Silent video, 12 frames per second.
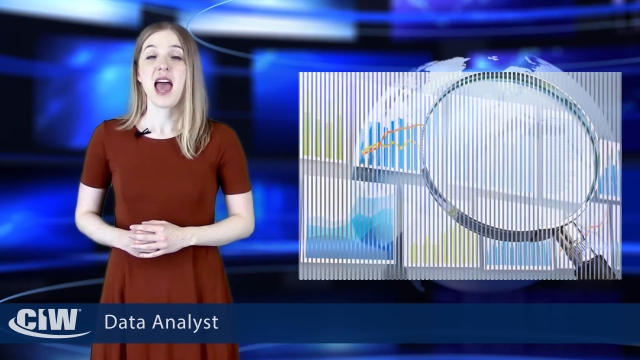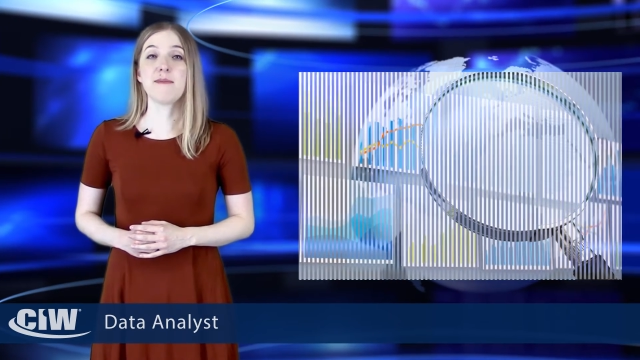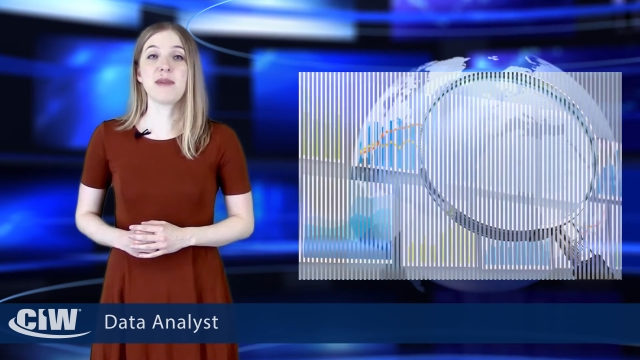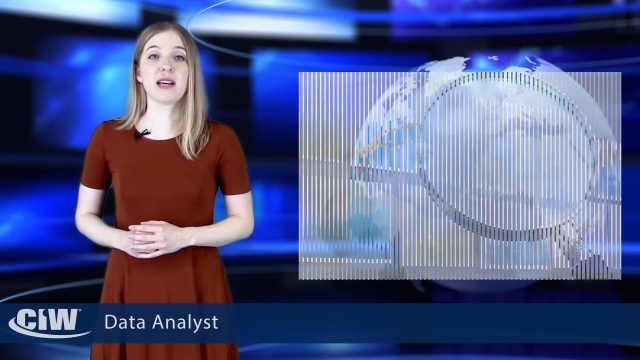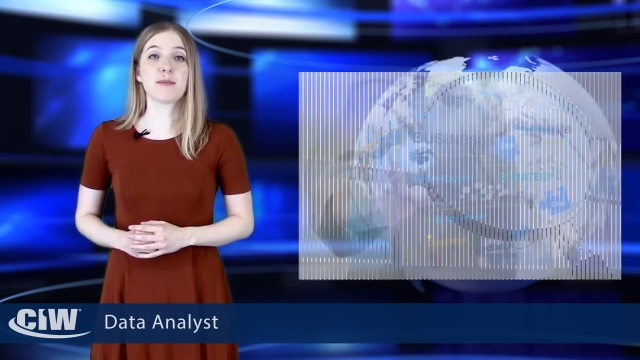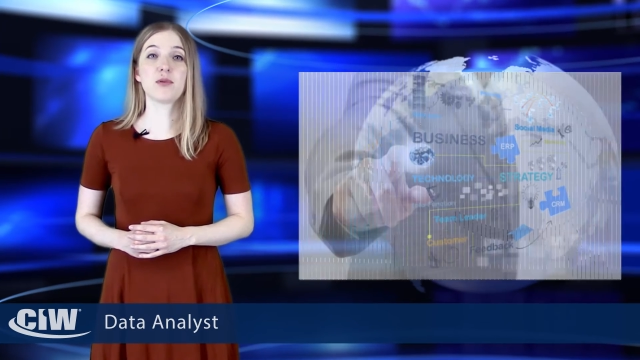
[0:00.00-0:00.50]

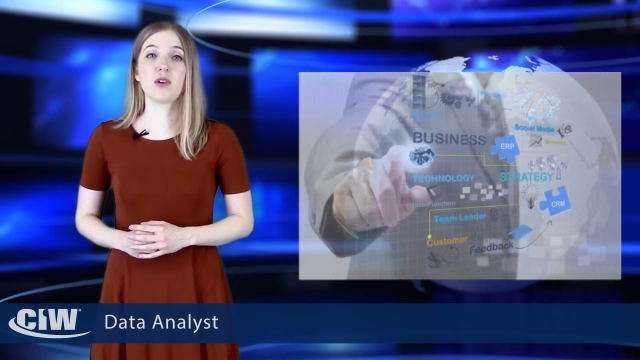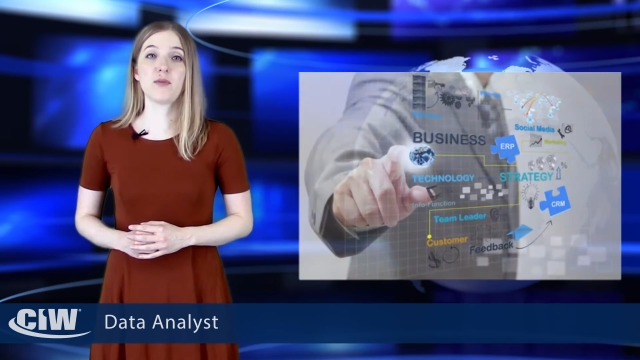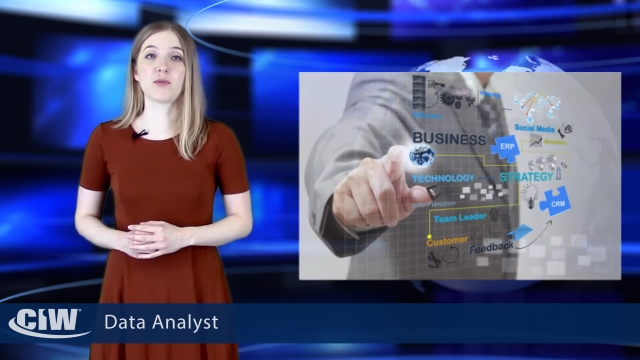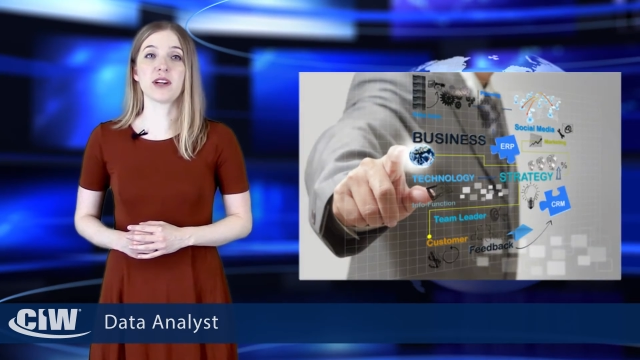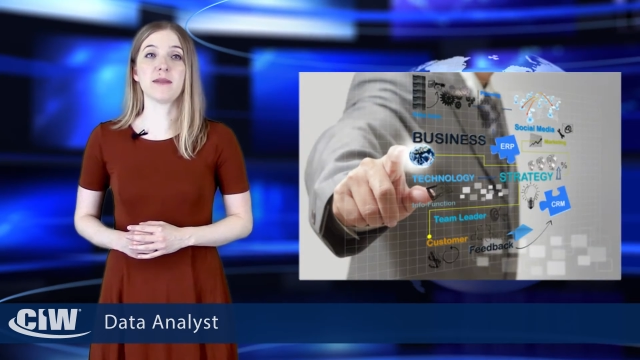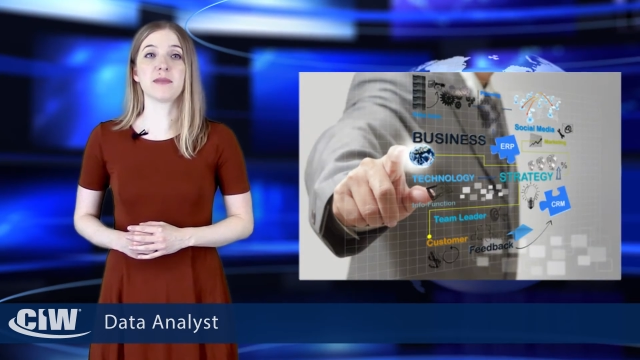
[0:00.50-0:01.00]
and make
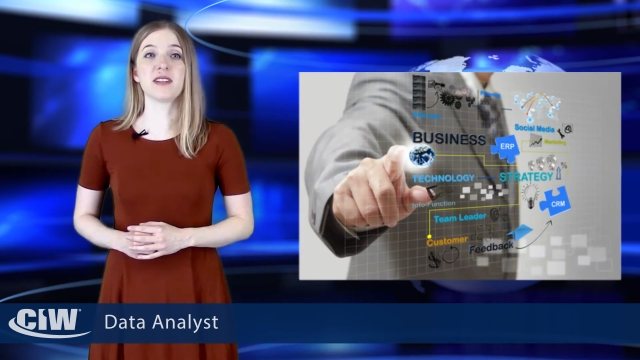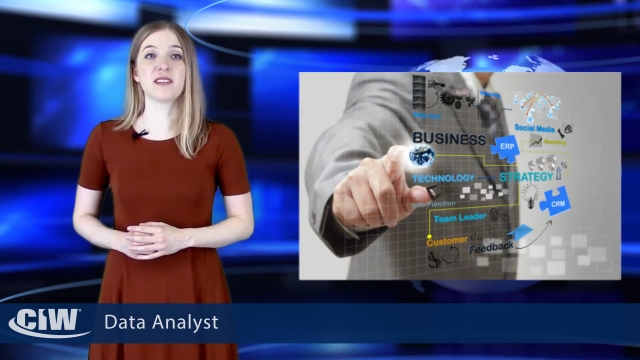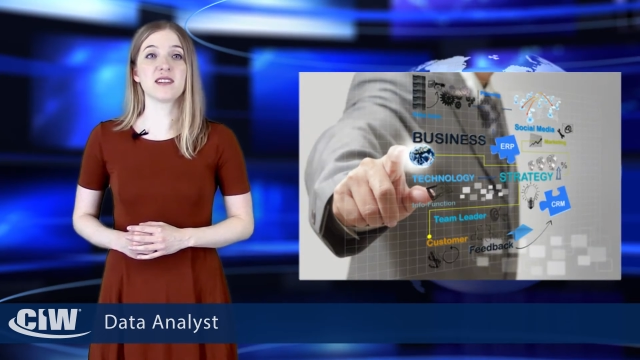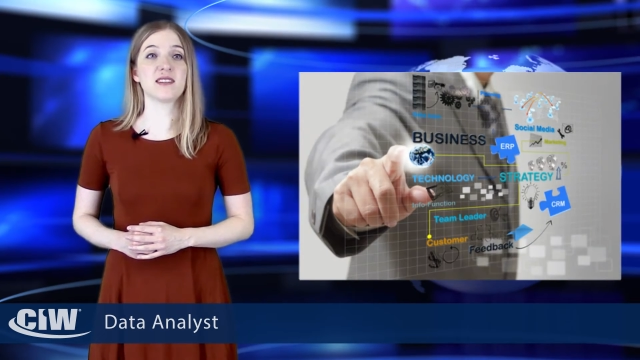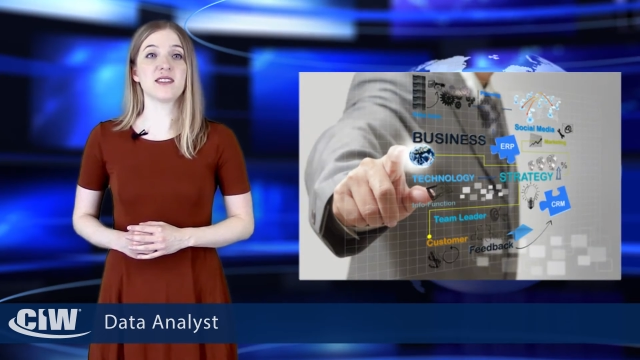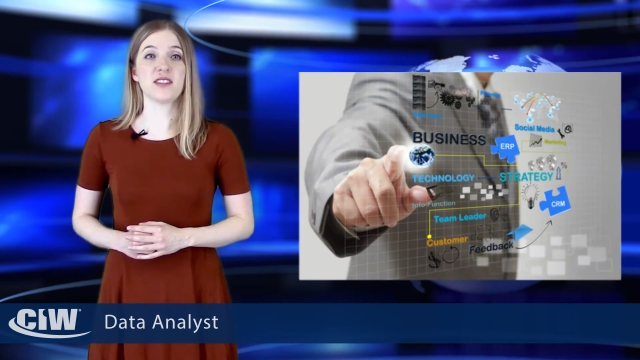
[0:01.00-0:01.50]
appropriate
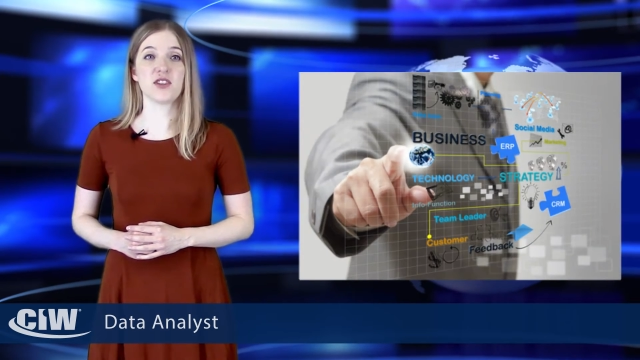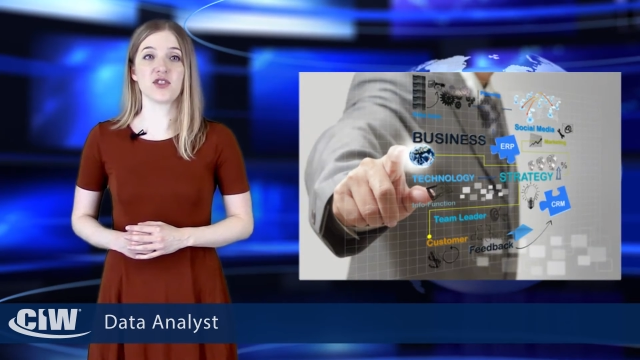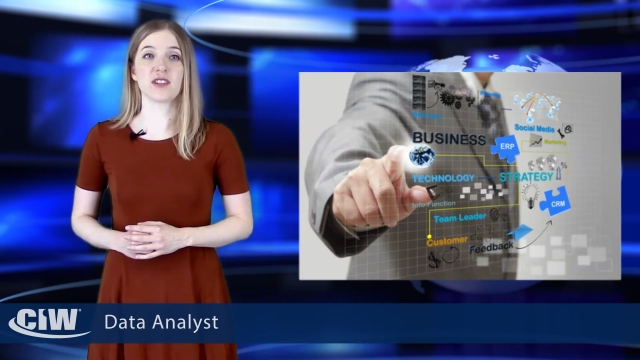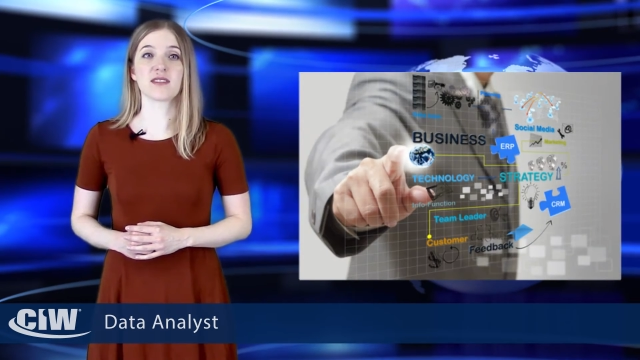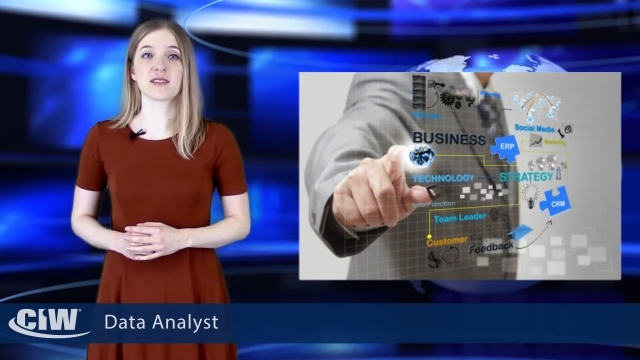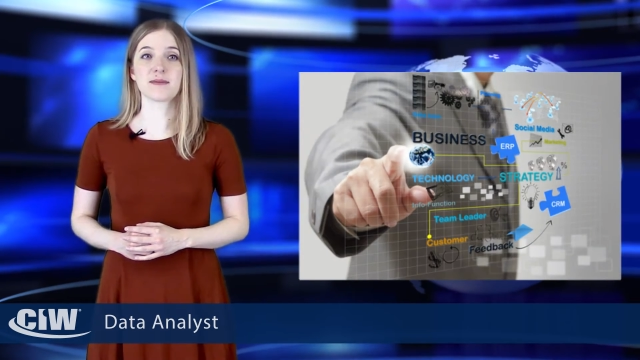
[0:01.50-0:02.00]
business
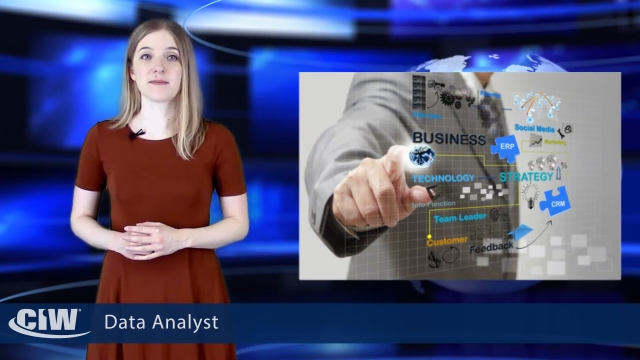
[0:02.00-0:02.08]
decisions.